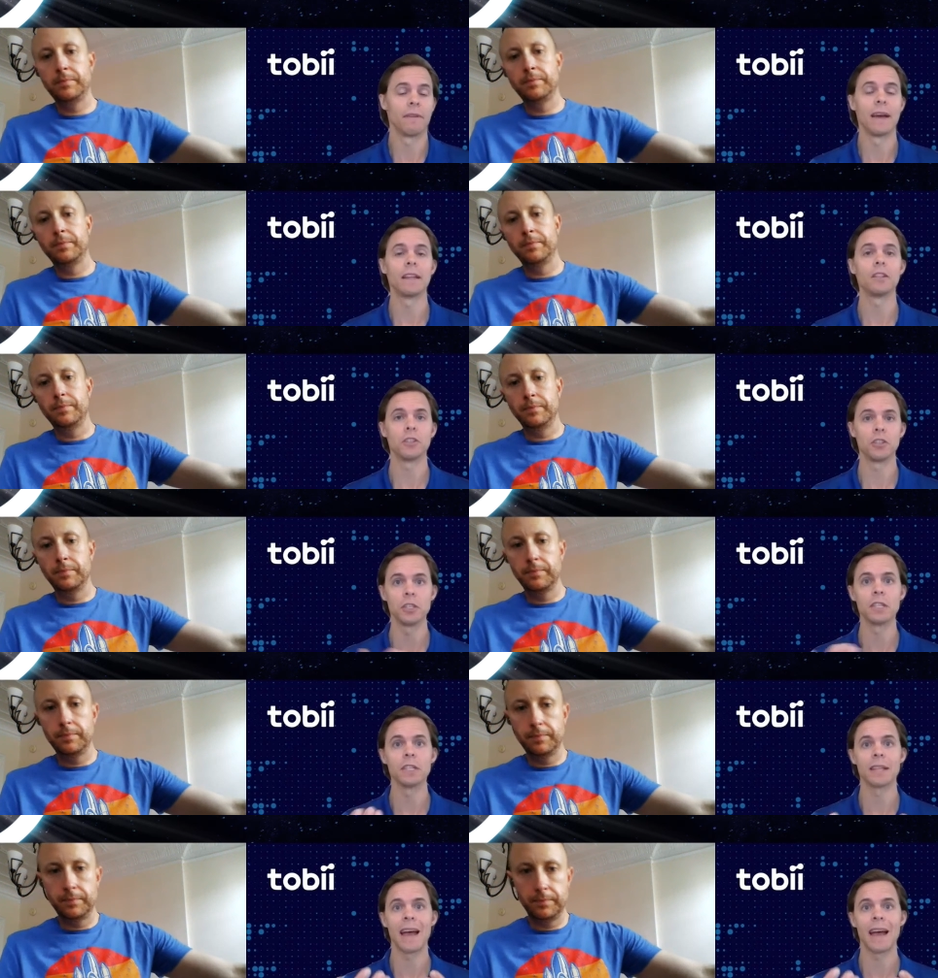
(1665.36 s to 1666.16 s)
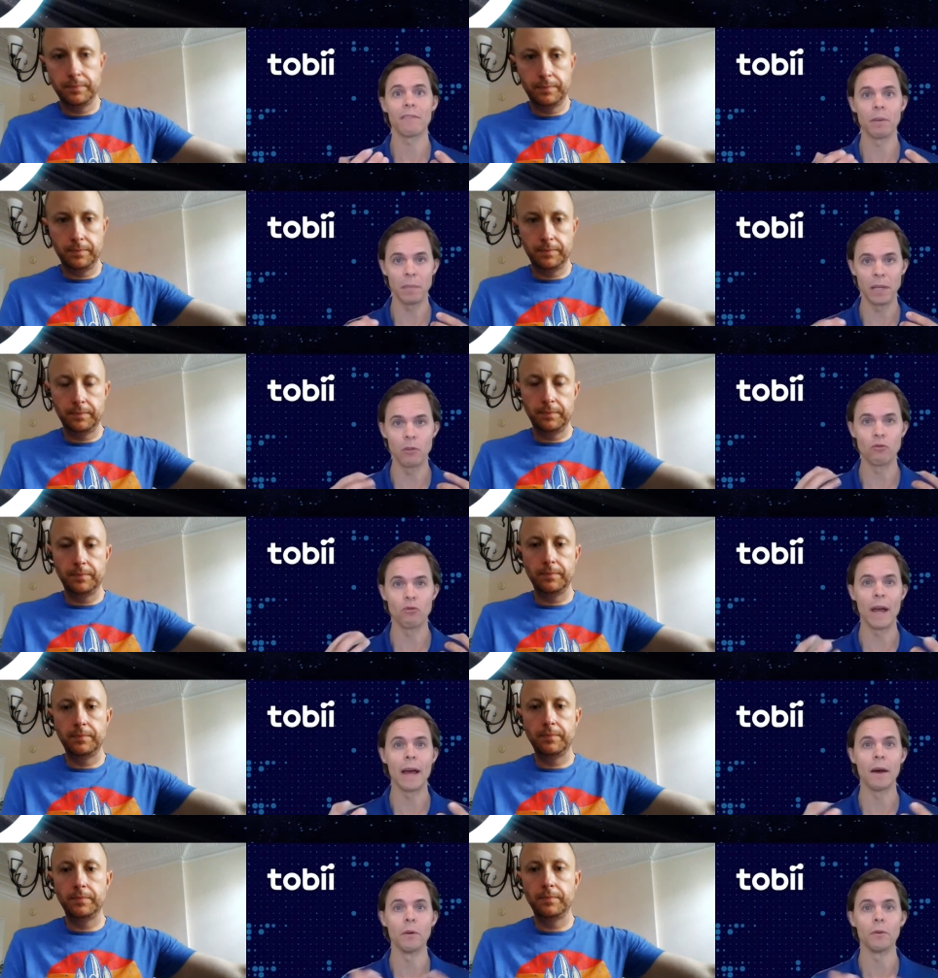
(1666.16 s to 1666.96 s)
Speaker 1: advantage, just having been
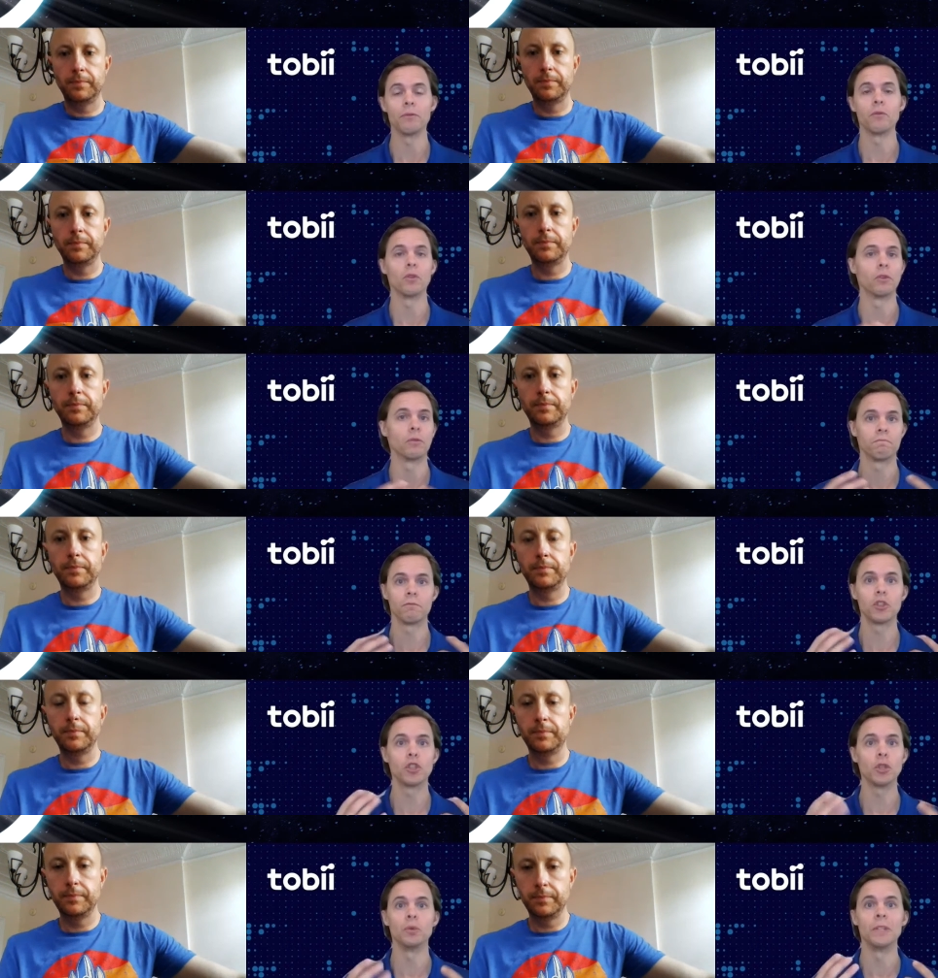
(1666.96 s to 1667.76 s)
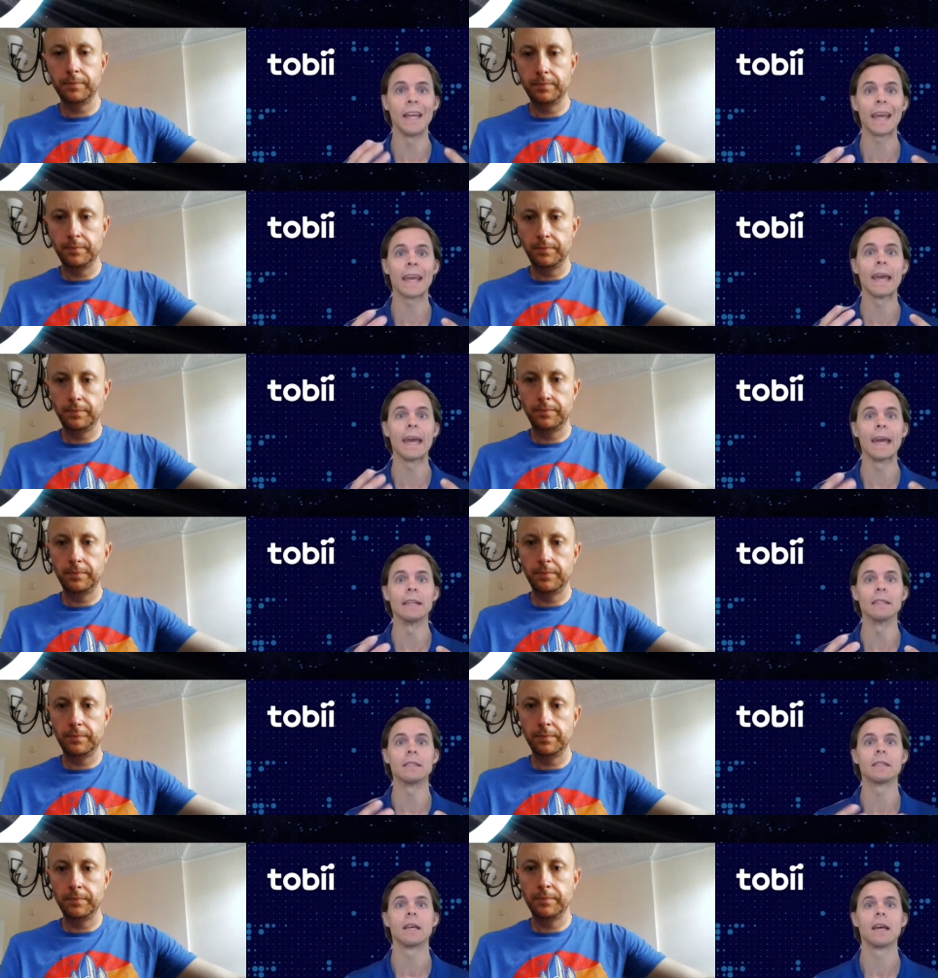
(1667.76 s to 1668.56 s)
around for two
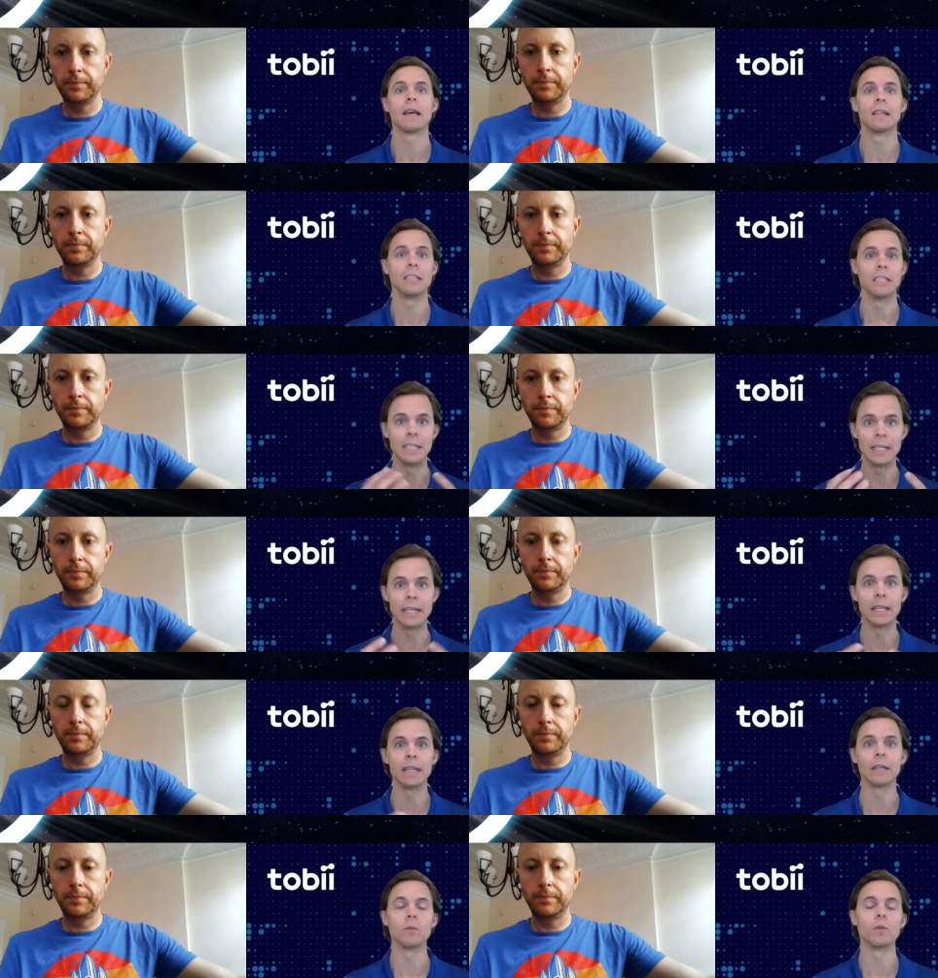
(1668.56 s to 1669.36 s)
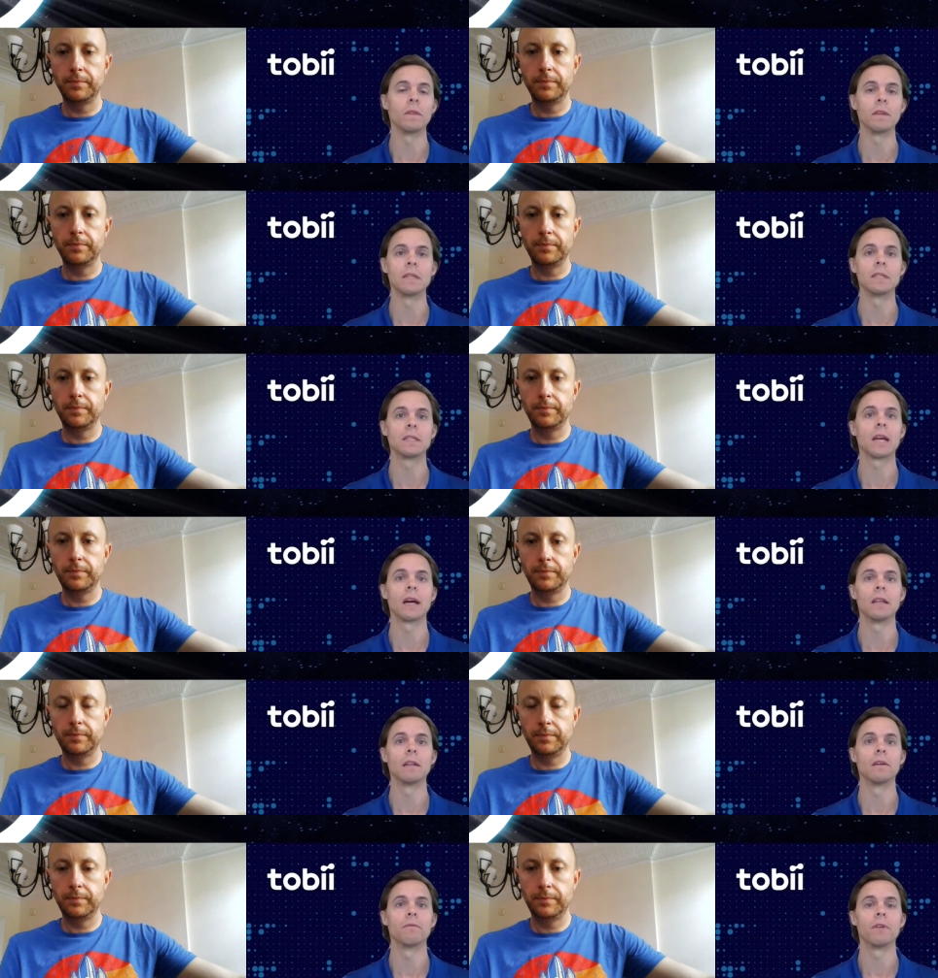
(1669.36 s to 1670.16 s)
decades dealing with these
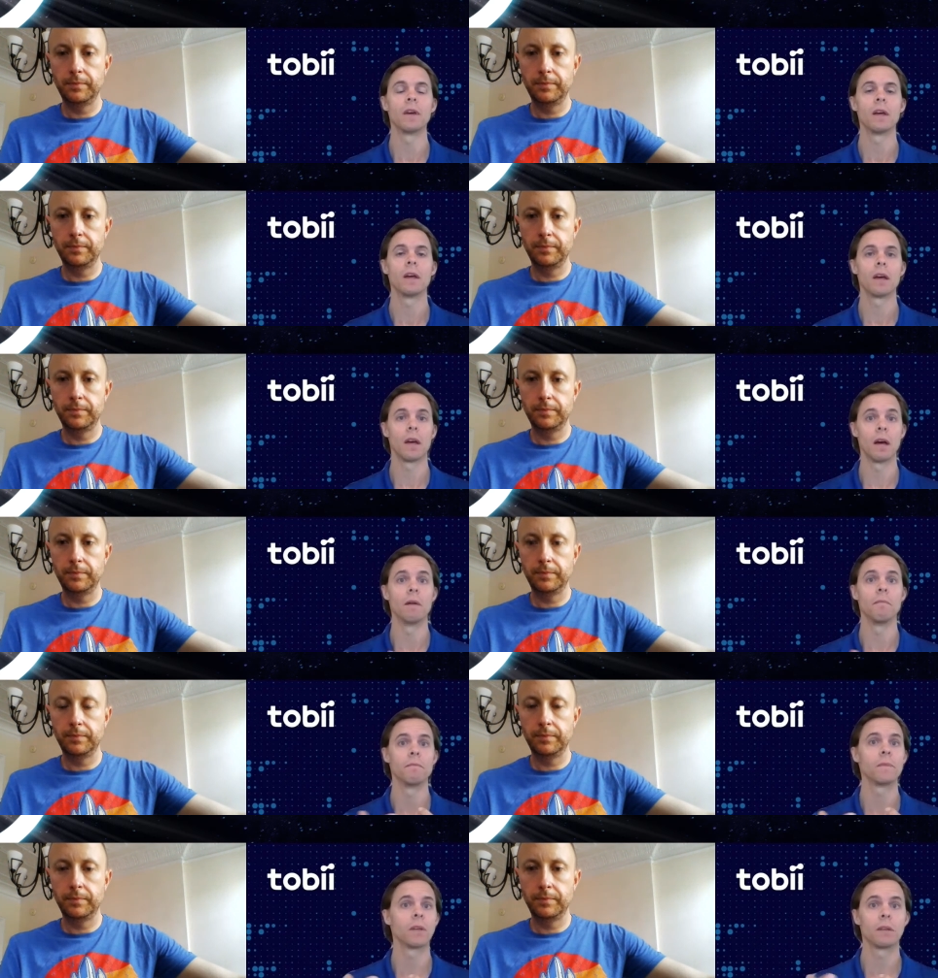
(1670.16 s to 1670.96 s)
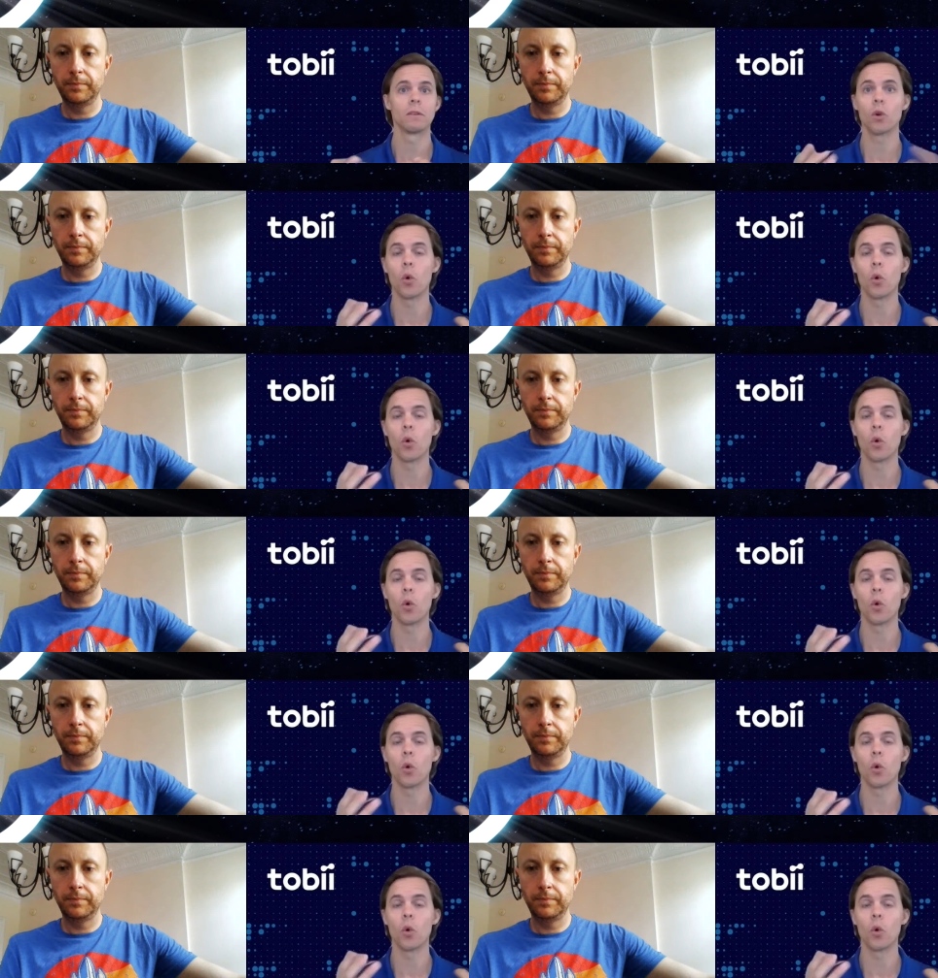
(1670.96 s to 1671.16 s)
kind of um,